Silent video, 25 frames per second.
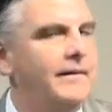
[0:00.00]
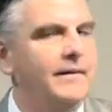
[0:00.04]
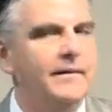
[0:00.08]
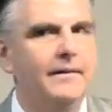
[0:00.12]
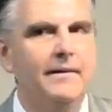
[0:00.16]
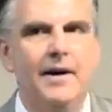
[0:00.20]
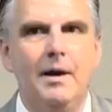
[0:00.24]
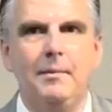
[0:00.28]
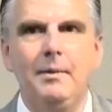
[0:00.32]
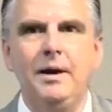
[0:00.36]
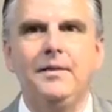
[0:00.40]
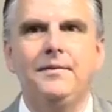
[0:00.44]

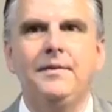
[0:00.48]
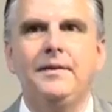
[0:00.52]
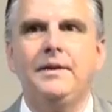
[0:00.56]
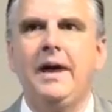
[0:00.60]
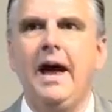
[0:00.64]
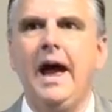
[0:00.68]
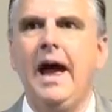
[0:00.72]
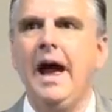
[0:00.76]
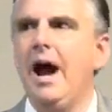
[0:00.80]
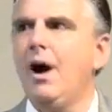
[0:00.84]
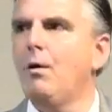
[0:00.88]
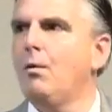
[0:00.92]
I mean, if the
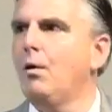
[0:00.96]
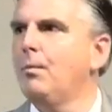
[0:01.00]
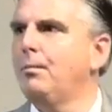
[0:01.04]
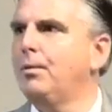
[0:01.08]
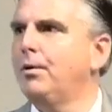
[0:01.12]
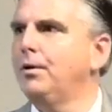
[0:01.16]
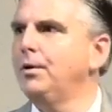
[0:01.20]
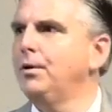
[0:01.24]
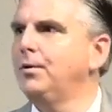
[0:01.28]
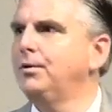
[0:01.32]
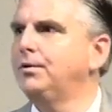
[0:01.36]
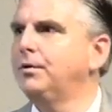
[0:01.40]
cow won't
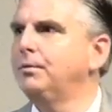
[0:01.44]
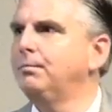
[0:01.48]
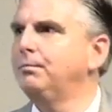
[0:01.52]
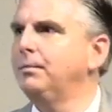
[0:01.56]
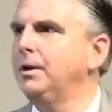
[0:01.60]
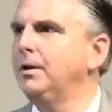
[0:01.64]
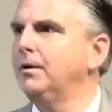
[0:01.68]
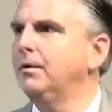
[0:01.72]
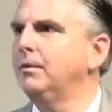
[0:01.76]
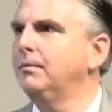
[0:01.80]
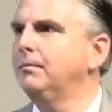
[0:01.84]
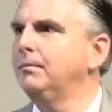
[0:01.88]
produce
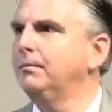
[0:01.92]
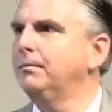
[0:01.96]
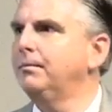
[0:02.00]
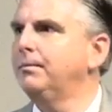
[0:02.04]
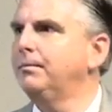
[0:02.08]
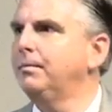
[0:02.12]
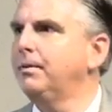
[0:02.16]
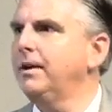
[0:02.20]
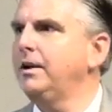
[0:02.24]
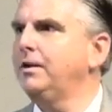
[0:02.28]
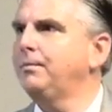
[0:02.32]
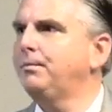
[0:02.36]
milk,
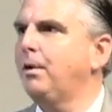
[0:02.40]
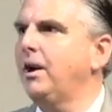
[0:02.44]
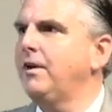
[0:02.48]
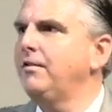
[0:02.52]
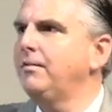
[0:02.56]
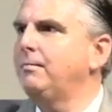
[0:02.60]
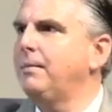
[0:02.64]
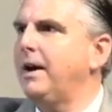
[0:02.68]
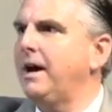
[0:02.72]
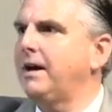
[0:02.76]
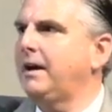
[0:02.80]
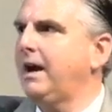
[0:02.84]
please pray
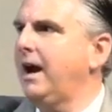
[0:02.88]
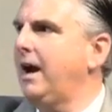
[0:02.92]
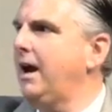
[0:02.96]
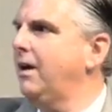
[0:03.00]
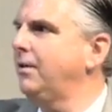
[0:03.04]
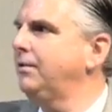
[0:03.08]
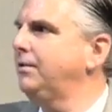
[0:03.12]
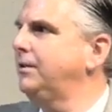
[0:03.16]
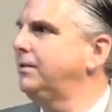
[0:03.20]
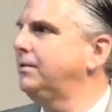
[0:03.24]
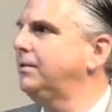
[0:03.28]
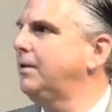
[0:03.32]
for my cow.
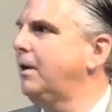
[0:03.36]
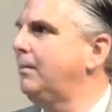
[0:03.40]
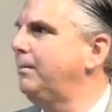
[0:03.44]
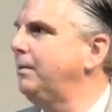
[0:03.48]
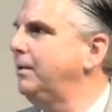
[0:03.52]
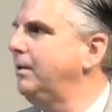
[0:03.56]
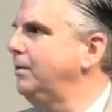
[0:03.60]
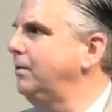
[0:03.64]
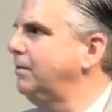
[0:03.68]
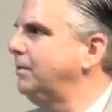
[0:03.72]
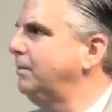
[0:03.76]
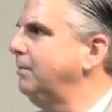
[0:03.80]
She start
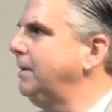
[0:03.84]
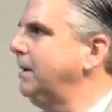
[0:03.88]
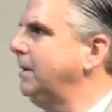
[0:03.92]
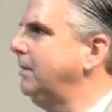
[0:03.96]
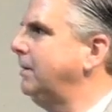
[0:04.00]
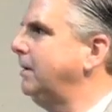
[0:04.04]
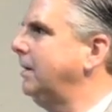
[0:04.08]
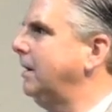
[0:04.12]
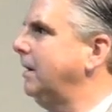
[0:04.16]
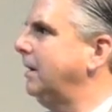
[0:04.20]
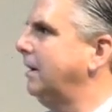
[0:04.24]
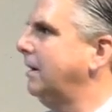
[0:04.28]
producing
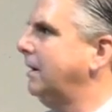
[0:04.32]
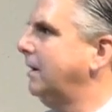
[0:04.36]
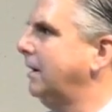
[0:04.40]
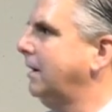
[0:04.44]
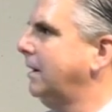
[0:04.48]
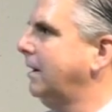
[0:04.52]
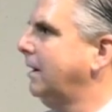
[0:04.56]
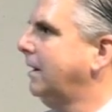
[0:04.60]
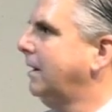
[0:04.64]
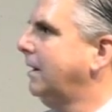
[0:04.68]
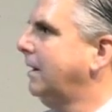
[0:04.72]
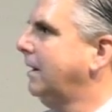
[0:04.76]
milk.